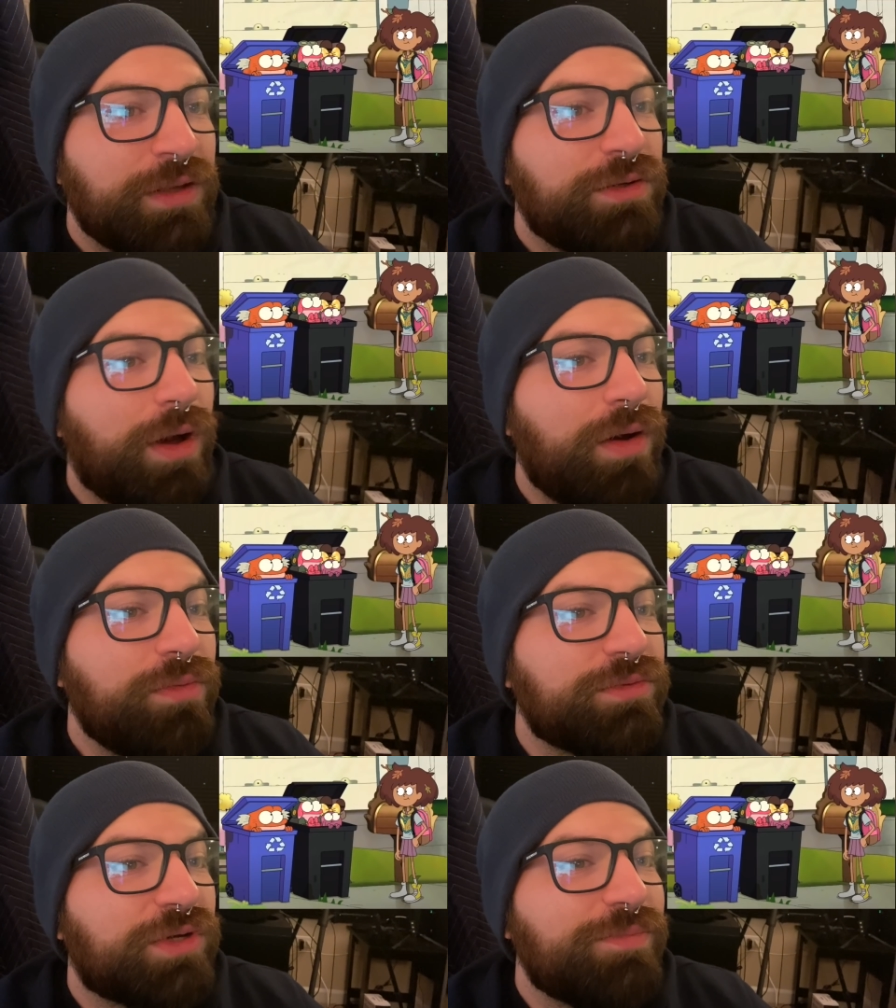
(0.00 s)

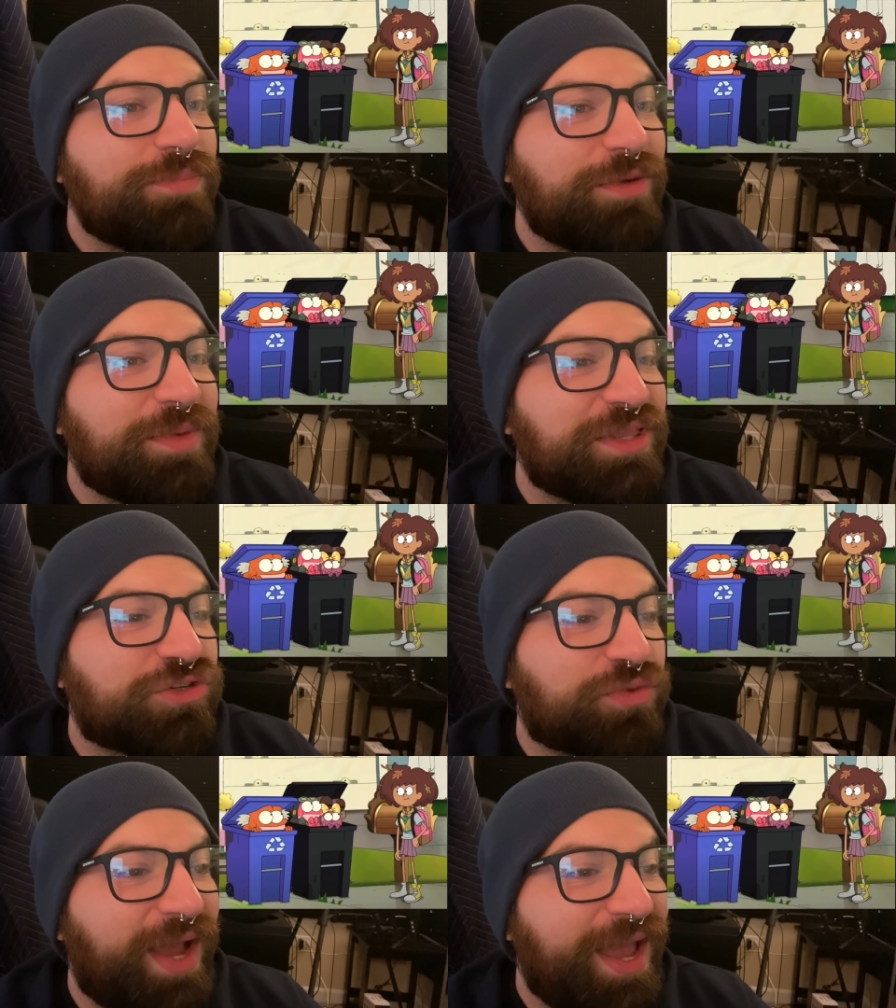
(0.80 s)
No, don't put him in the
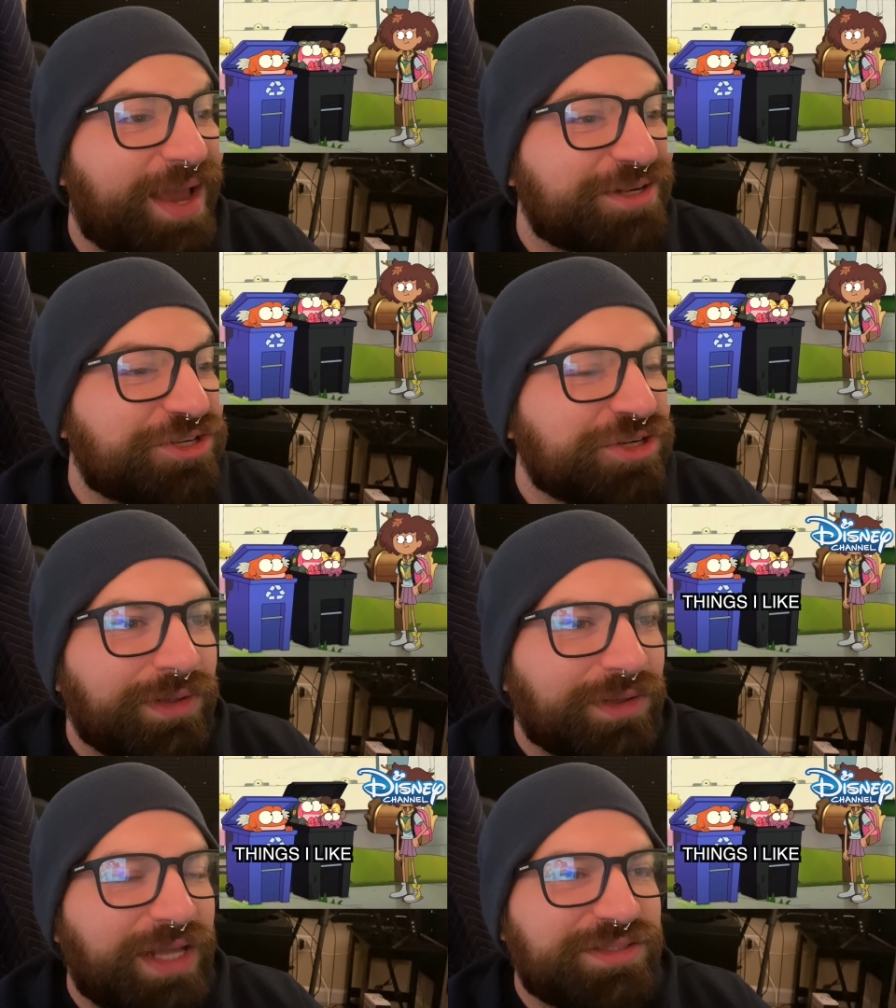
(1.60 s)
trash.
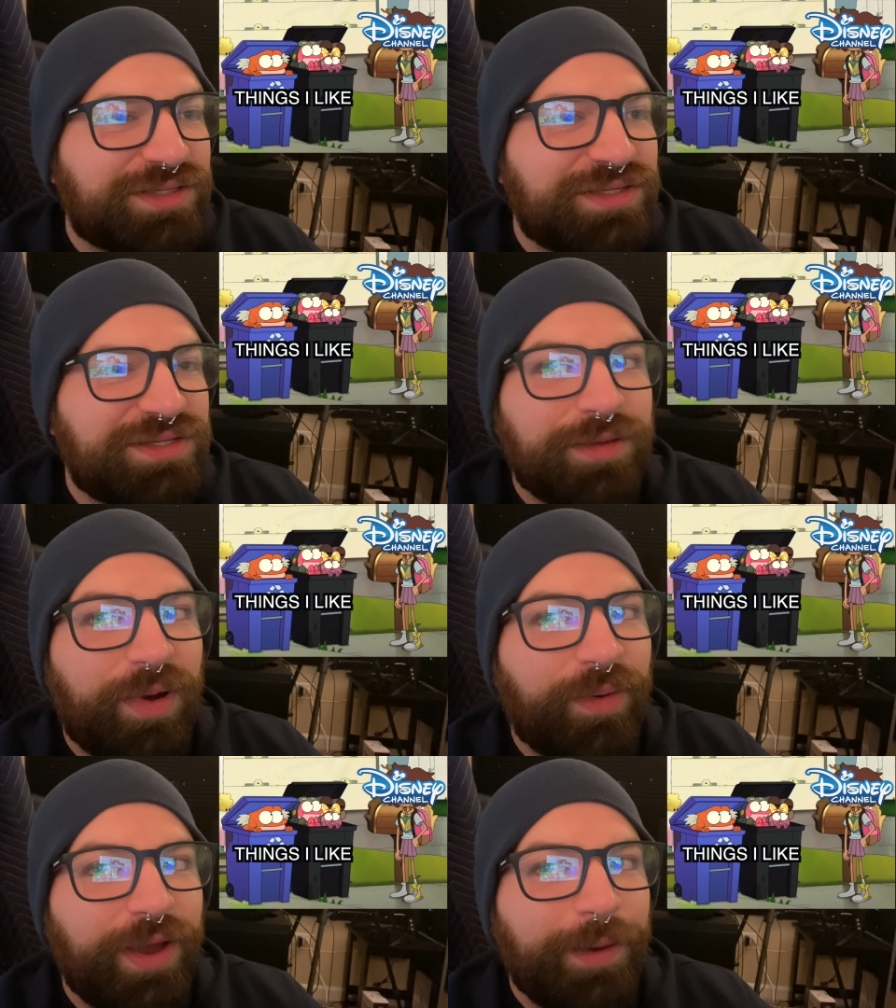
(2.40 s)
Classic Disney, am I
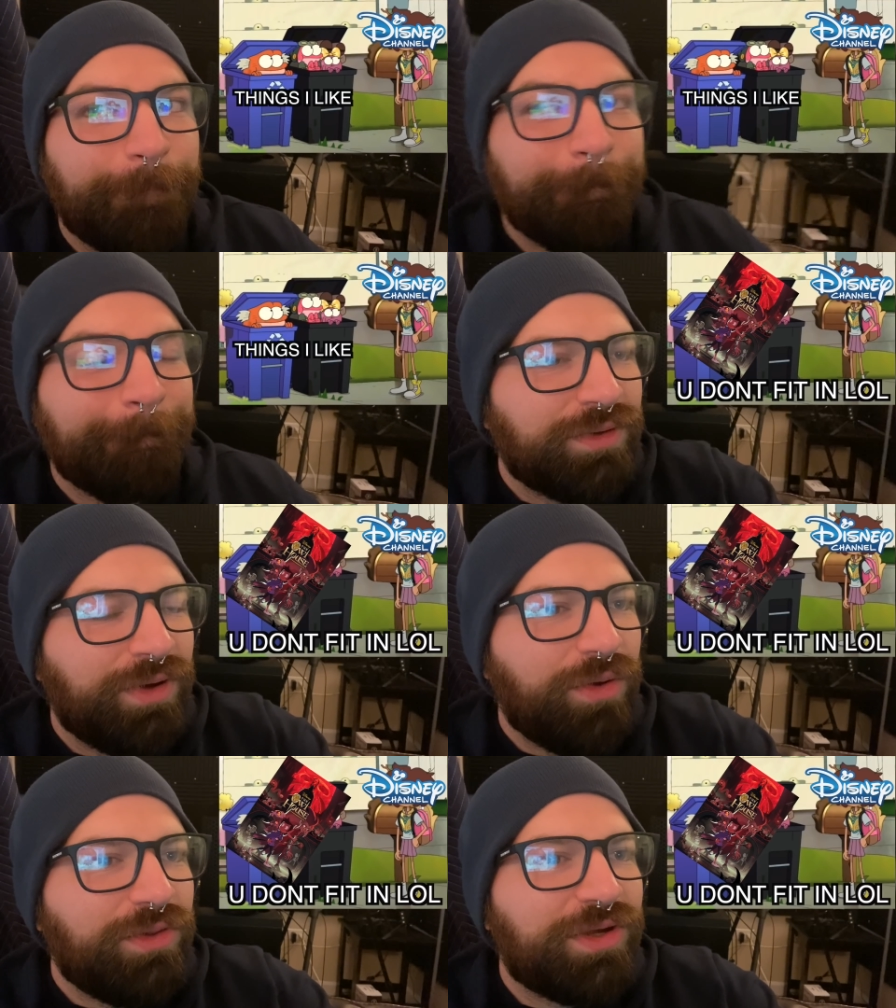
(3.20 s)
right?
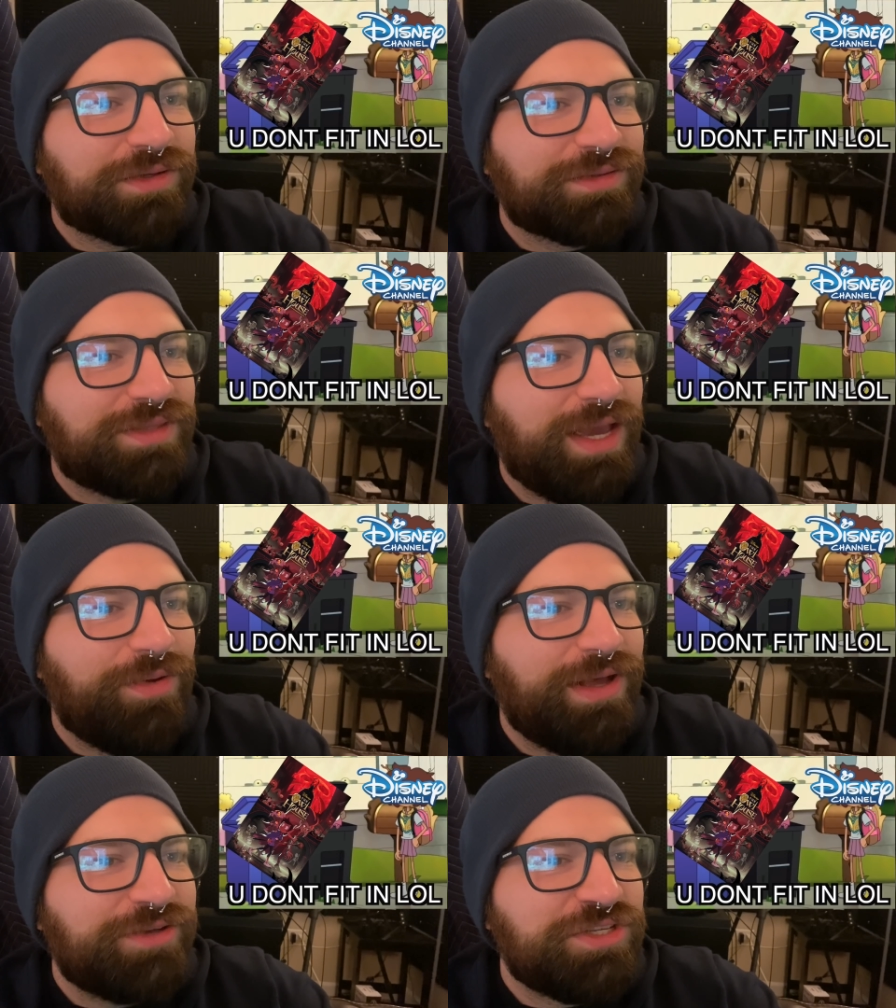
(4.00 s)
Oh look, the
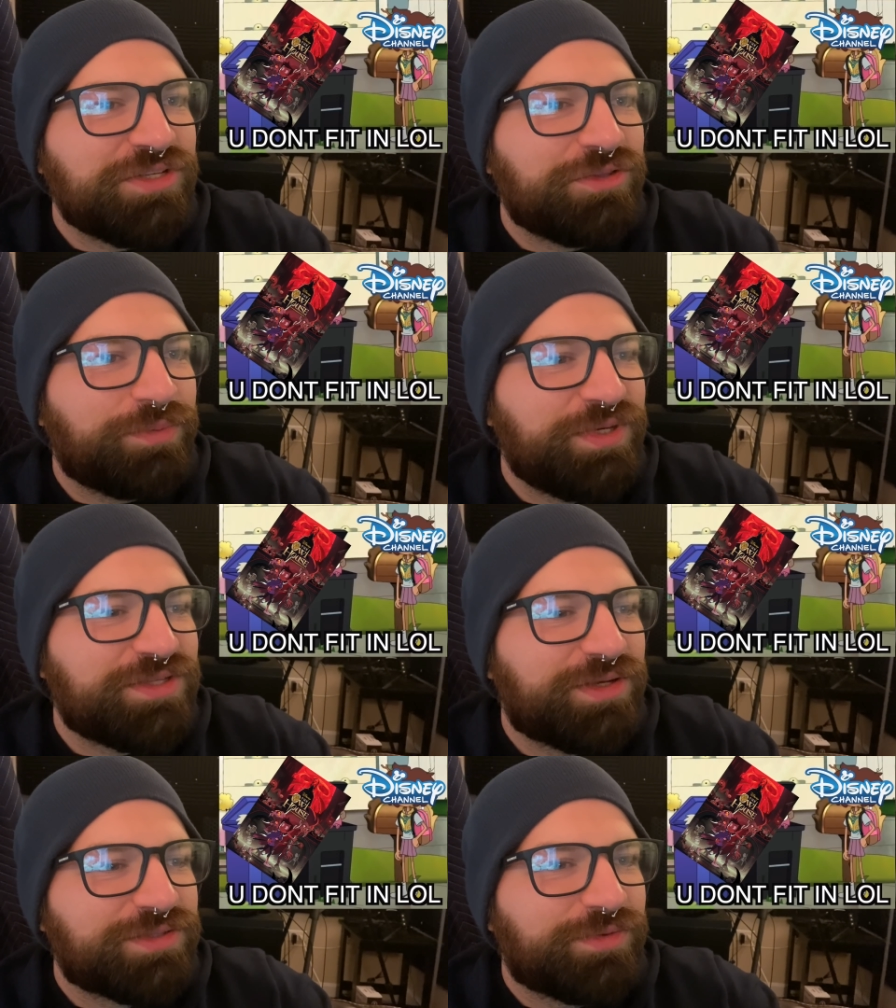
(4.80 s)
Owl House season 3 is
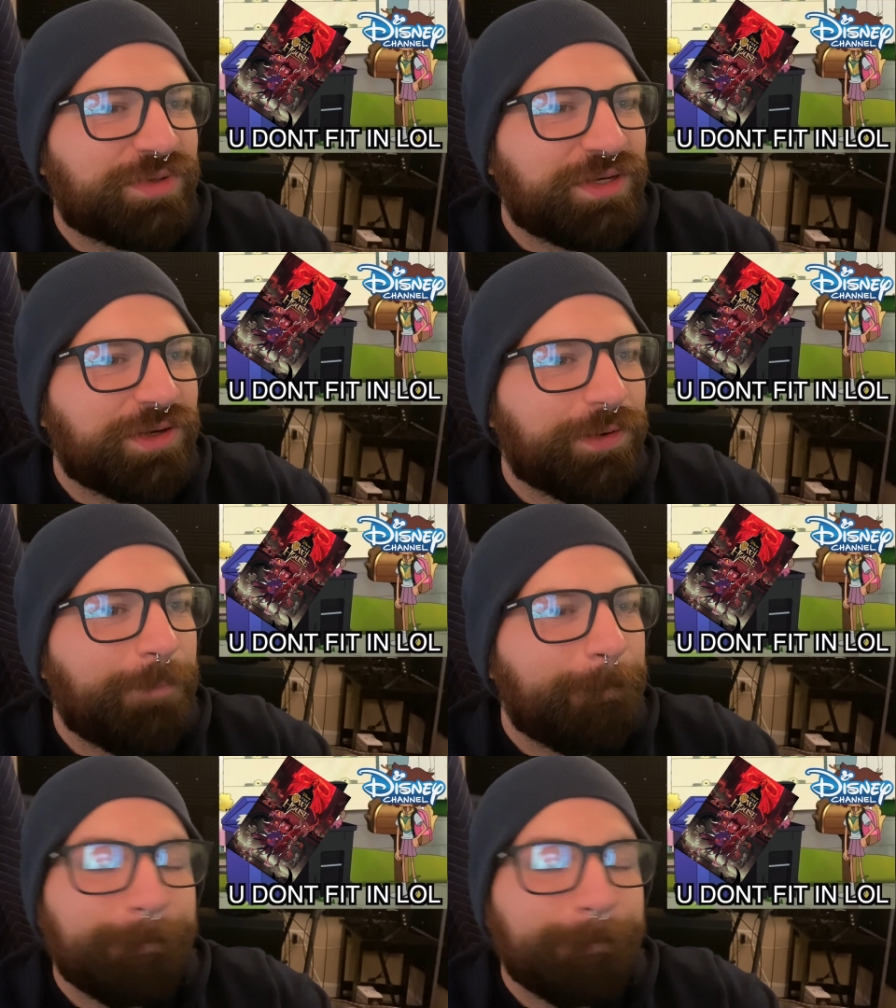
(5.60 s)
also in here.